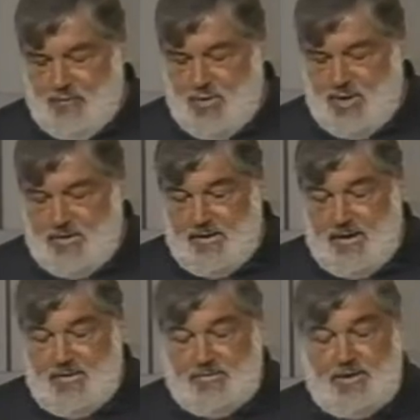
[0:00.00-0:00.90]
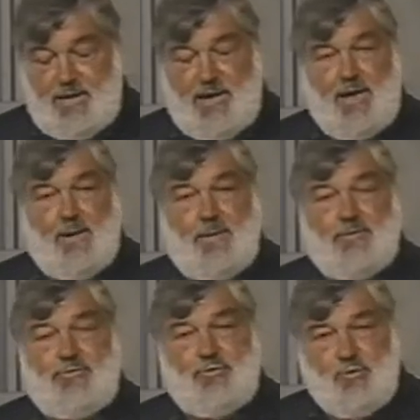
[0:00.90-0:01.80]
for the
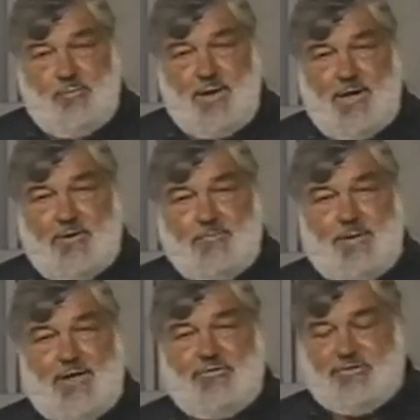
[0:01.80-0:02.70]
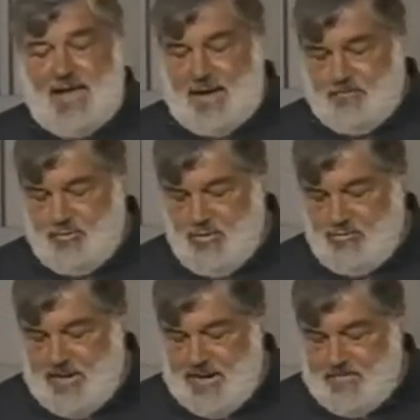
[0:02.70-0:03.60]
2-bin or bench stock
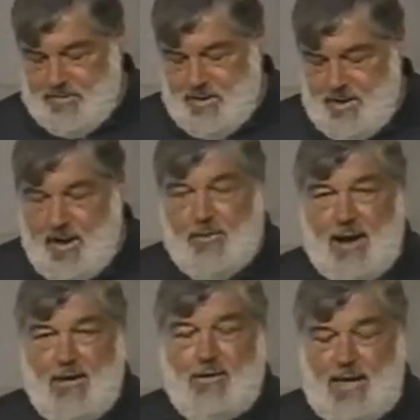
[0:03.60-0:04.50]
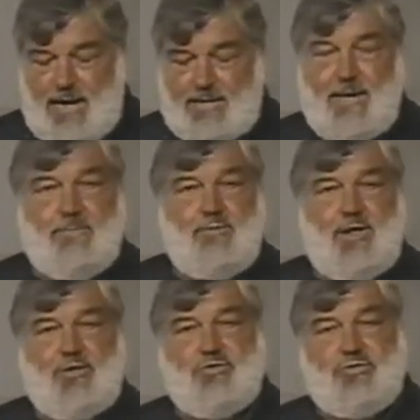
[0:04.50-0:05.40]
program are outlined on
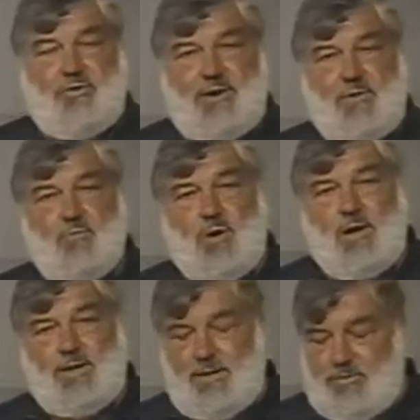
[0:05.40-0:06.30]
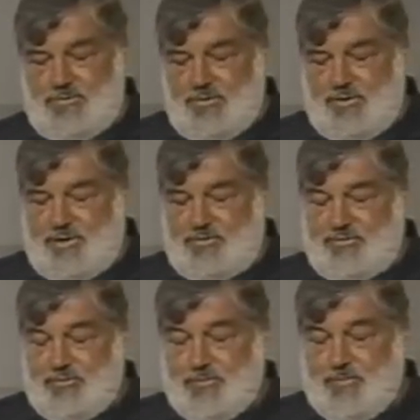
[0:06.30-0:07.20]
page 31 and
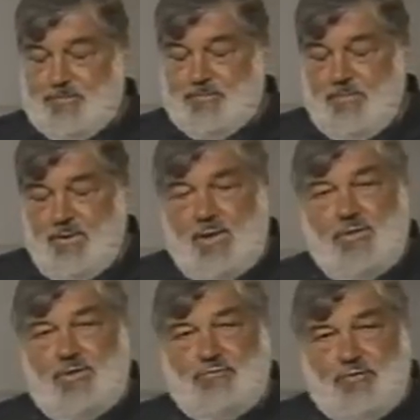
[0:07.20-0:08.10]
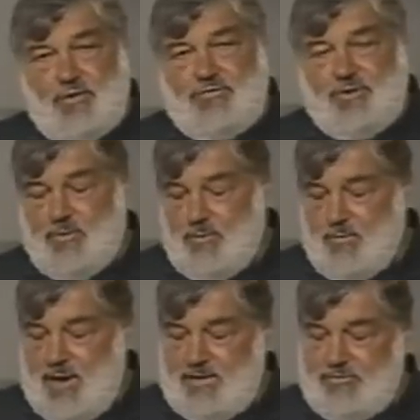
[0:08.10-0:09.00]
32. The first thing
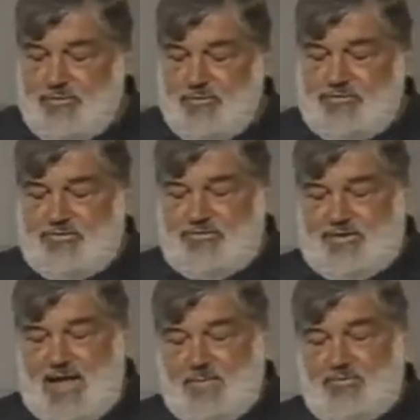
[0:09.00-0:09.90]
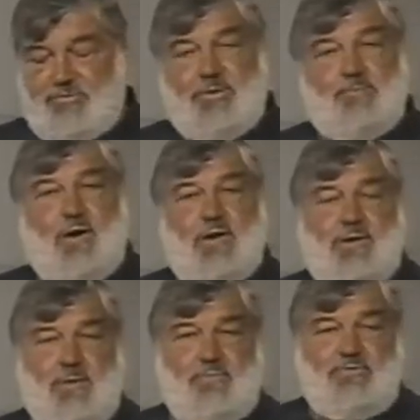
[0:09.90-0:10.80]
we want to do is establish the
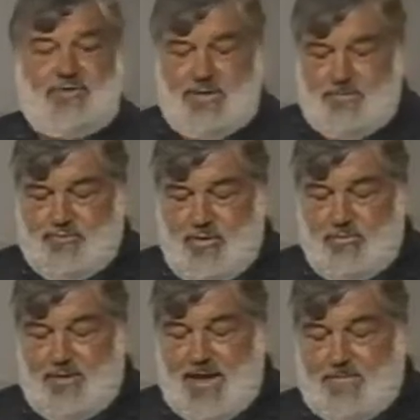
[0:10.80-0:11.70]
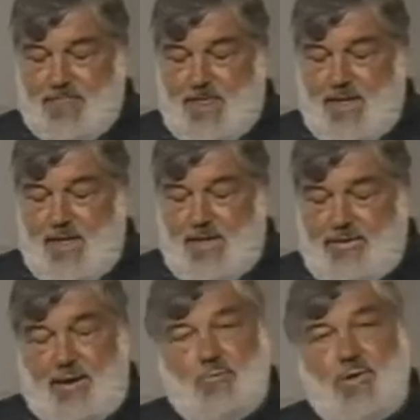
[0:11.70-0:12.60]
part numbers in the program.
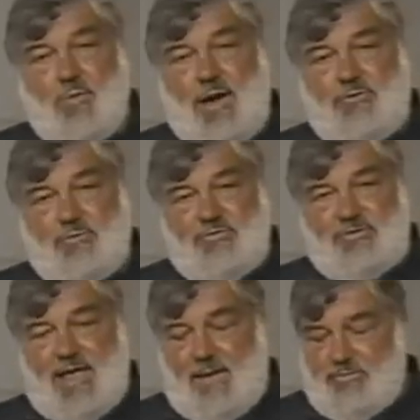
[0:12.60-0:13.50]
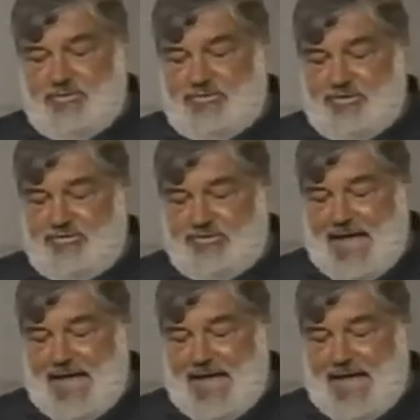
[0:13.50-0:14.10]
Then we want to establish the